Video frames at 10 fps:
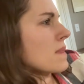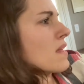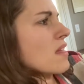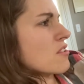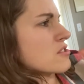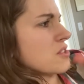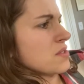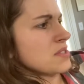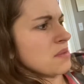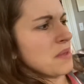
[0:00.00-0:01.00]
There's
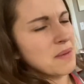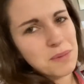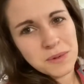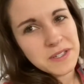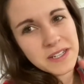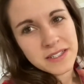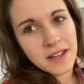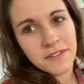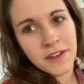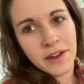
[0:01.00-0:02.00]
also some like boutique
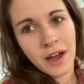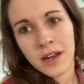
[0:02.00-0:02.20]
stuff here.